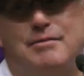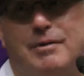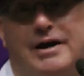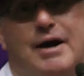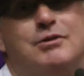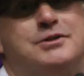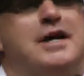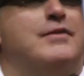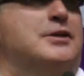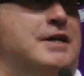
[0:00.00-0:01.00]
But I would
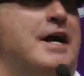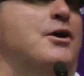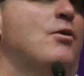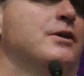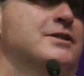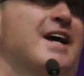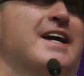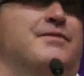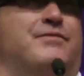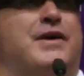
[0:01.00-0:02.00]
say this. I know it's
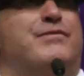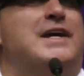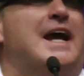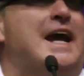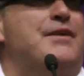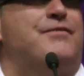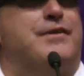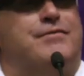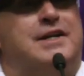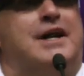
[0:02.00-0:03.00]
like 58 and
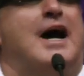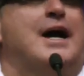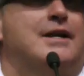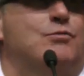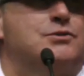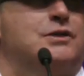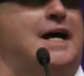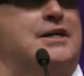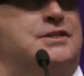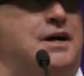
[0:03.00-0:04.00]
59 was the
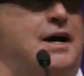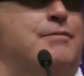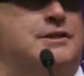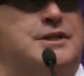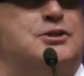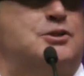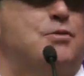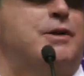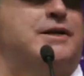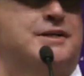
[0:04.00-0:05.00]
last time the
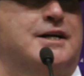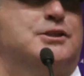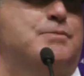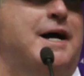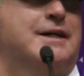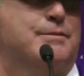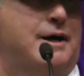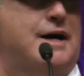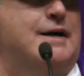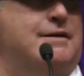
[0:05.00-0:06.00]
TCU beat Texas
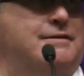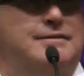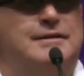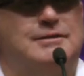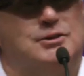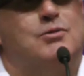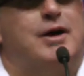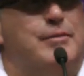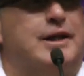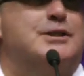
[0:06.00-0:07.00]
back-to-back.
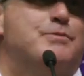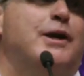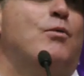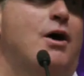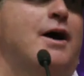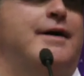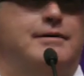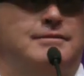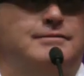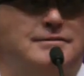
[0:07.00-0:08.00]
So, I mean, it's been a
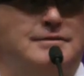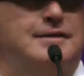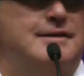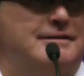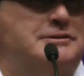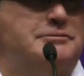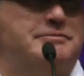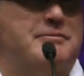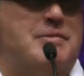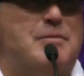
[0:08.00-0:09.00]
while.
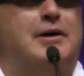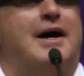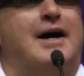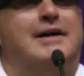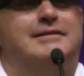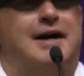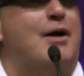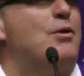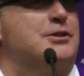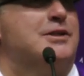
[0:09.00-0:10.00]
But
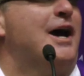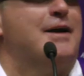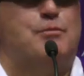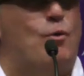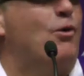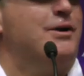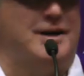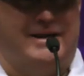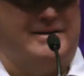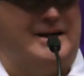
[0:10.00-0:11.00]
I was not born
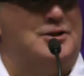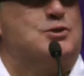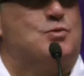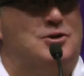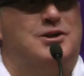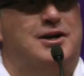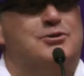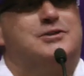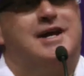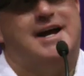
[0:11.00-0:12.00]
yet. I just want you to
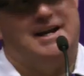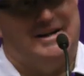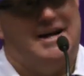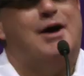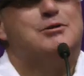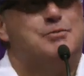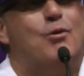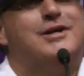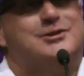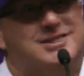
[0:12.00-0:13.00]
understand, I was
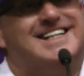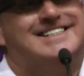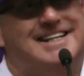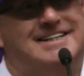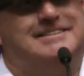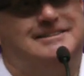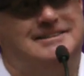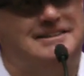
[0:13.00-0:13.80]
born in 60.